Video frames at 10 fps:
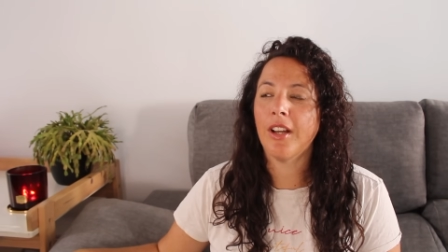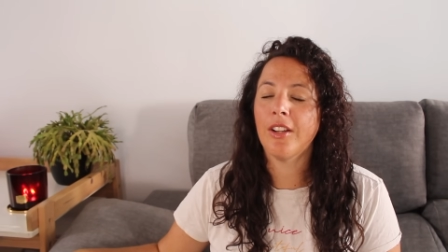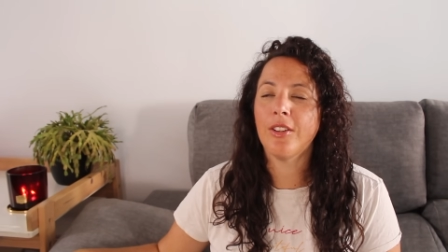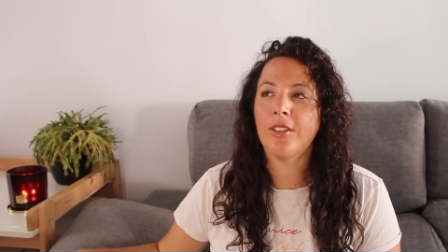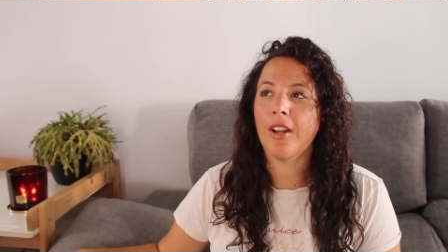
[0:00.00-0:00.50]
I
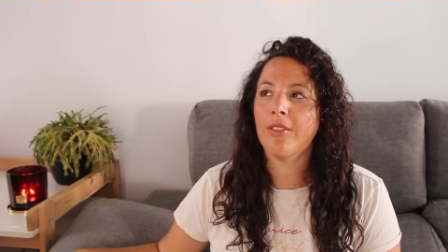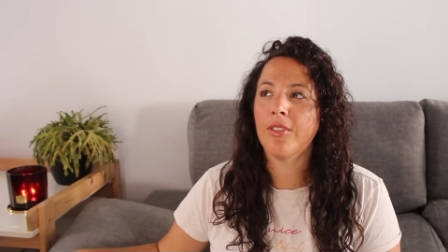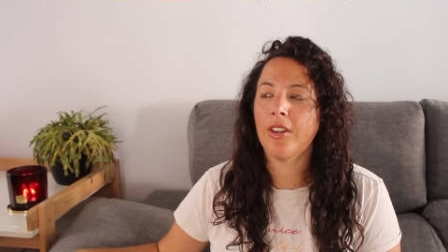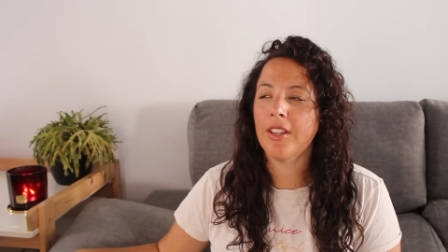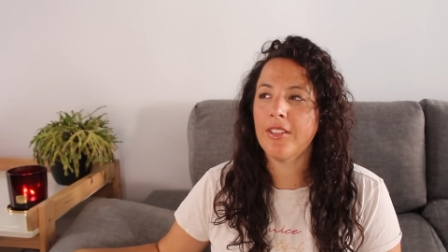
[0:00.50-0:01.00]
don't know, I've
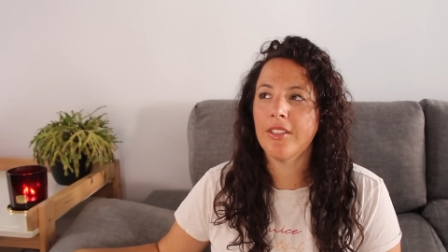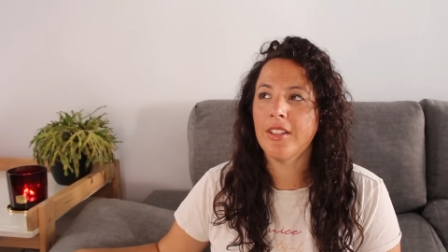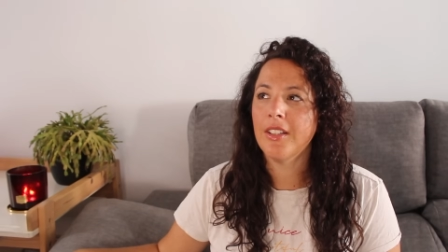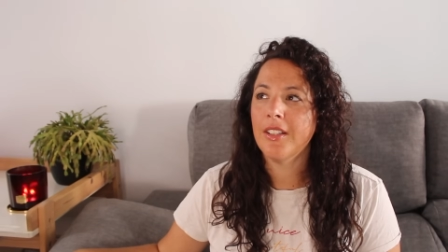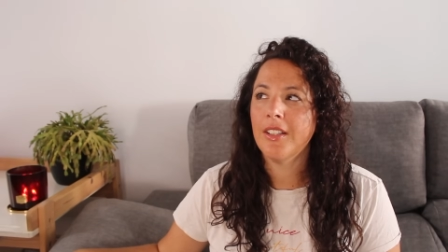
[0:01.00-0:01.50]
got this
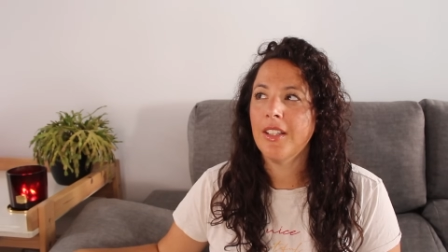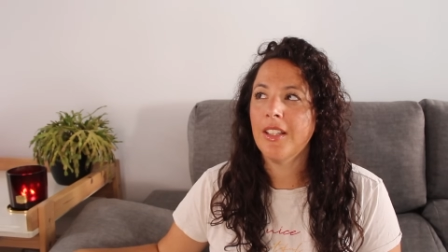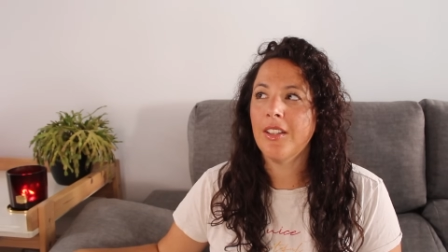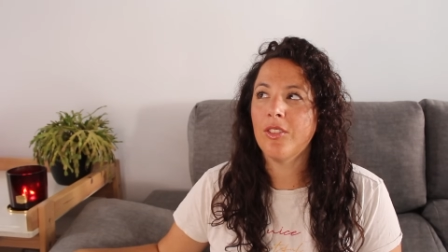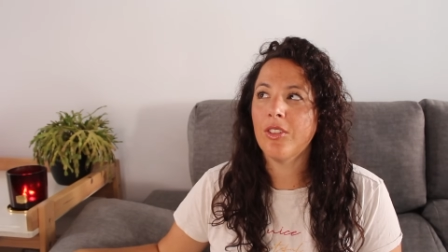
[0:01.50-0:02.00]

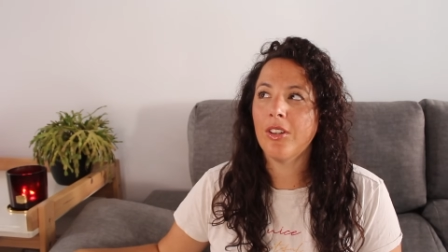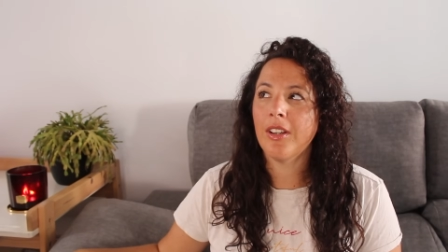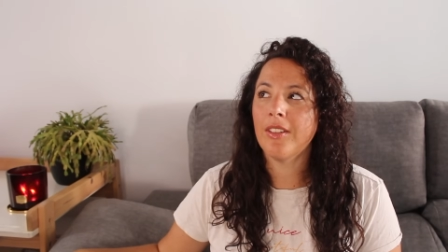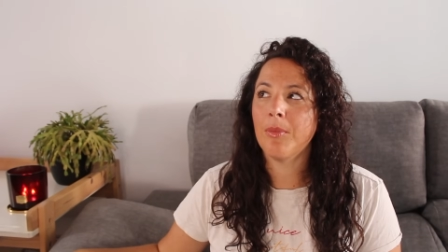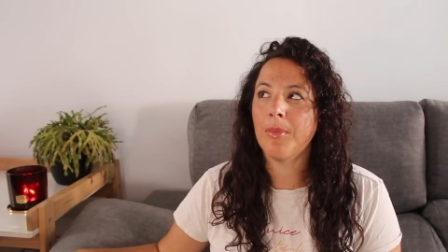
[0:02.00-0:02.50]
this
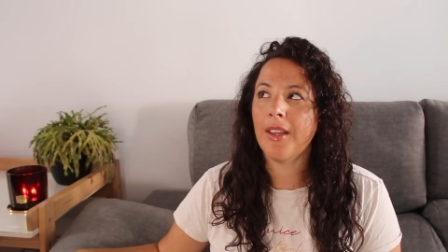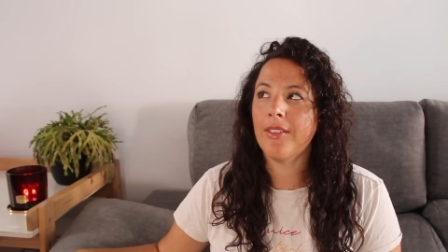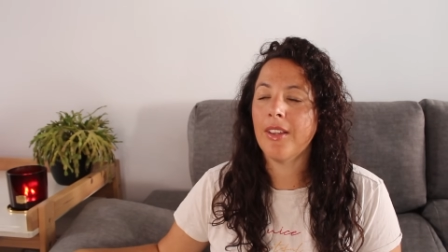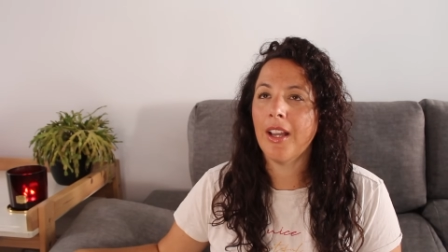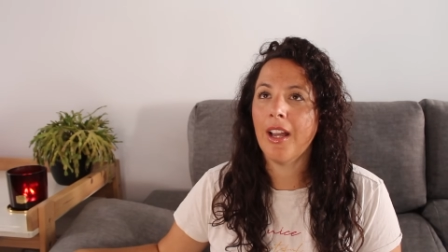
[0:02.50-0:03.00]
song is
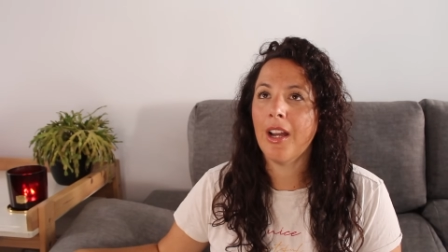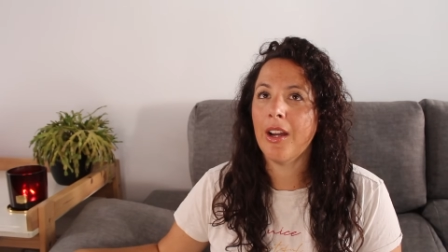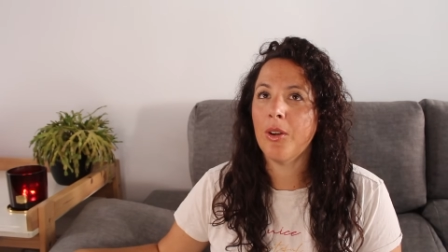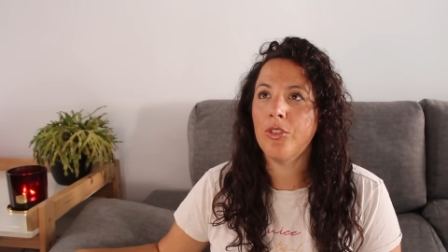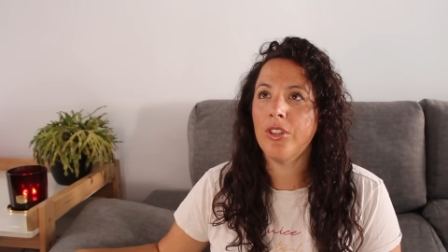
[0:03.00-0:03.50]
amazing
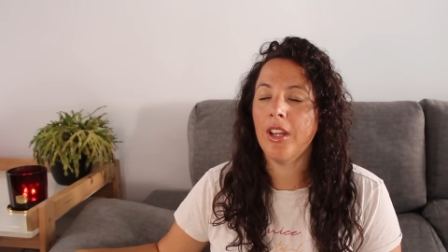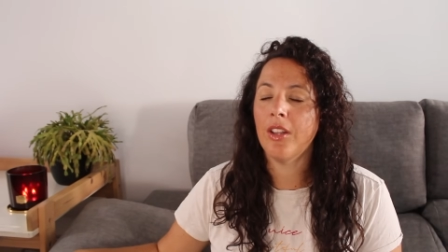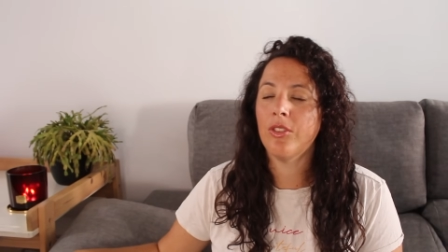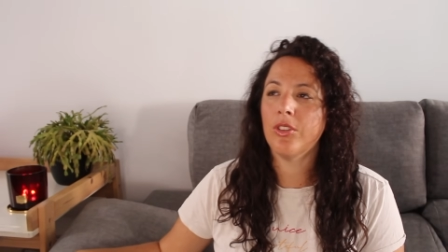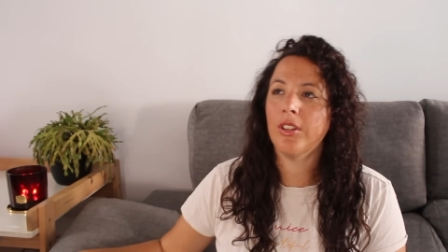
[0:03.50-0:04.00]
how she
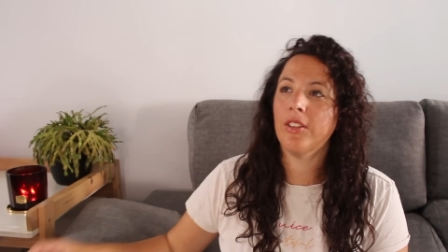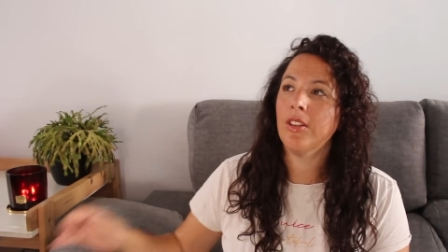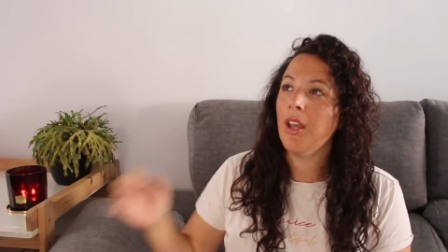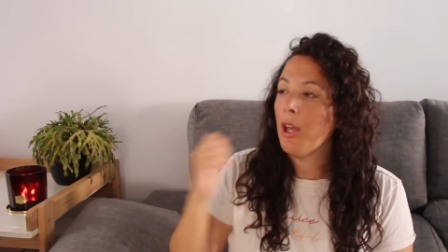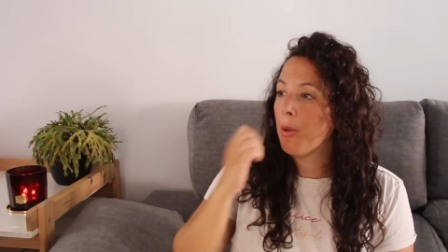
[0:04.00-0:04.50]
has done this
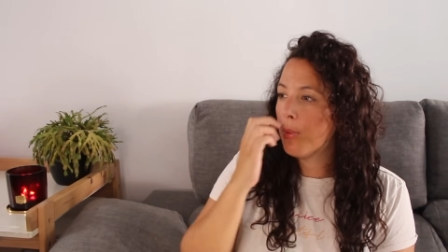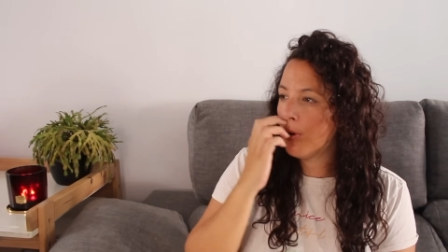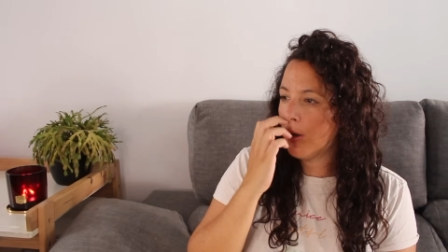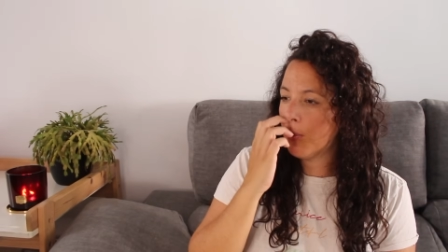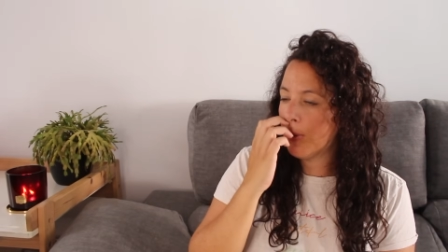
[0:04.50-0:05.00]

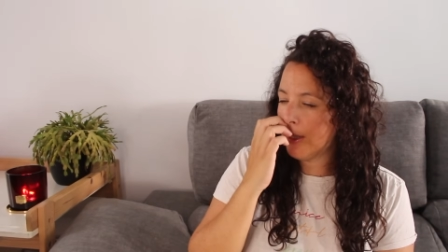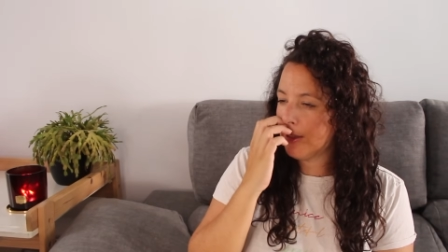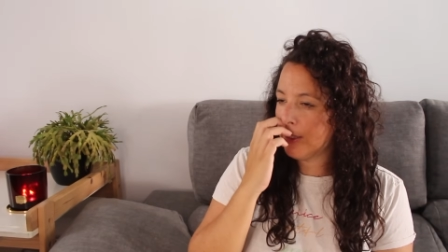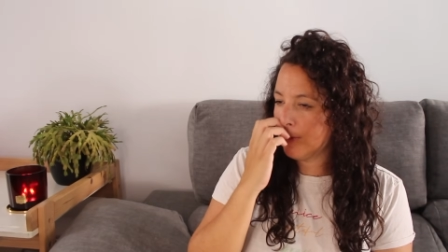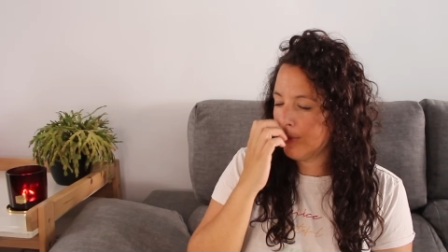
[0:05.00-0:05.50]
but i'm
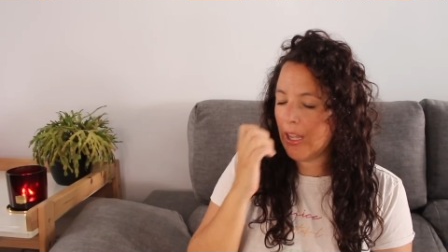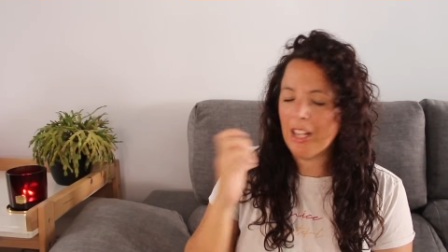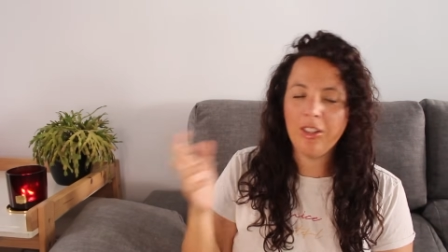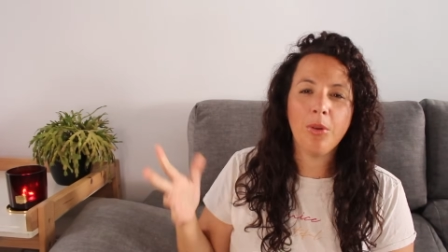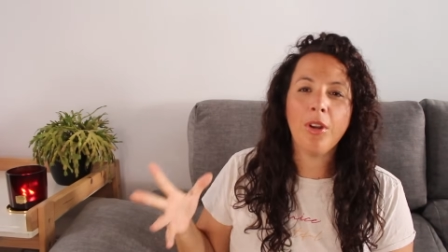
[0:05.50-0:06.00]
glad that
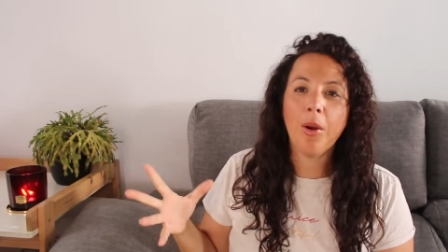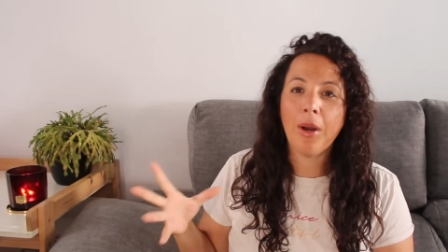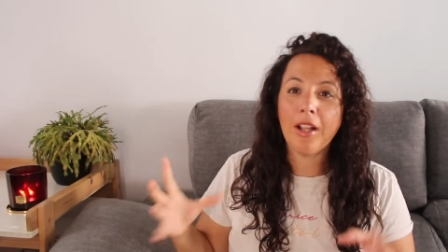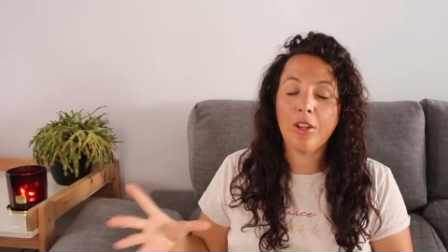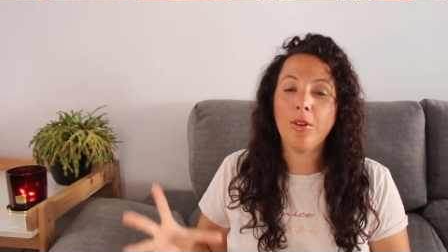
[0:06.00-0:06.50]
i don't know
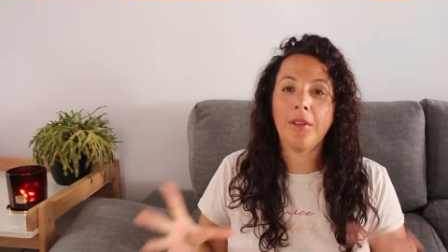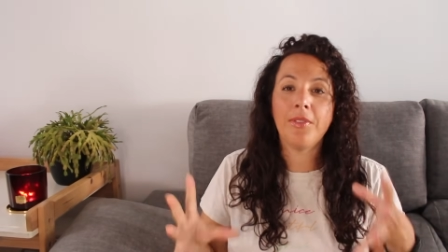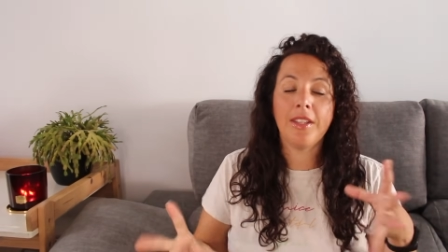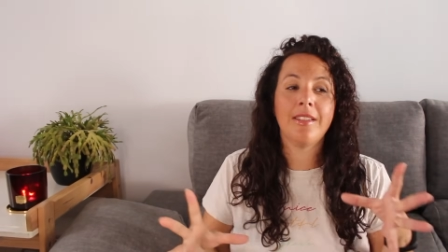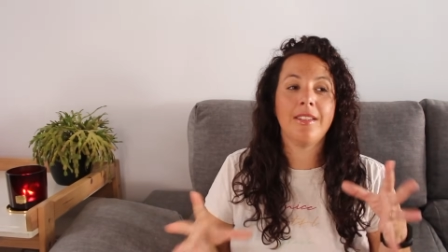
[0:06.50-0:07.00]
i don't know
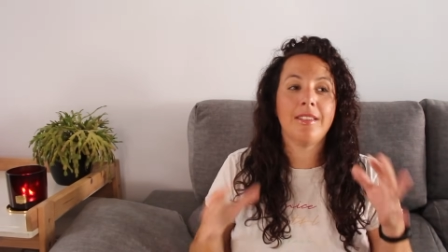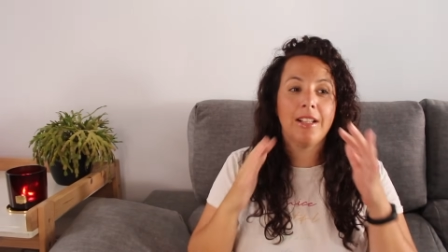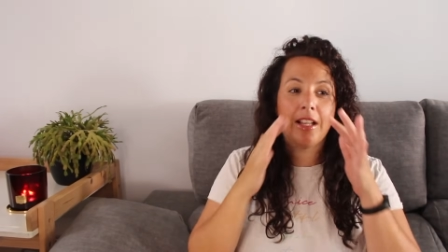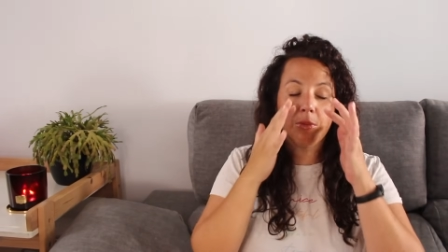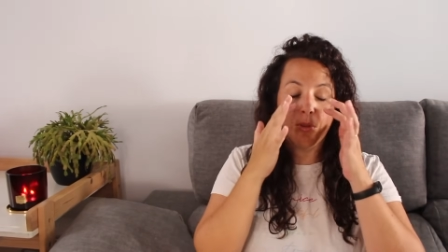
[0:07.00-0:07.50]
if this is the
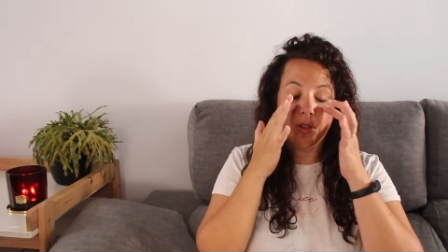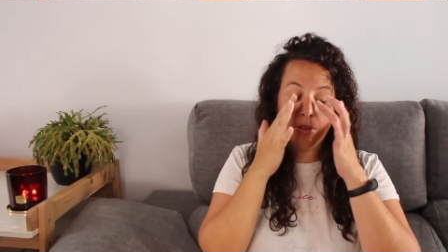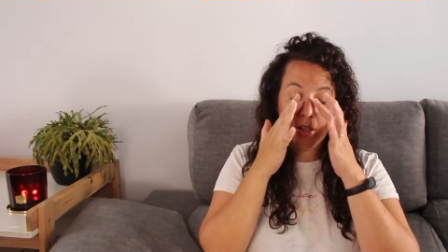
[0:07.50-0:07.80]
last one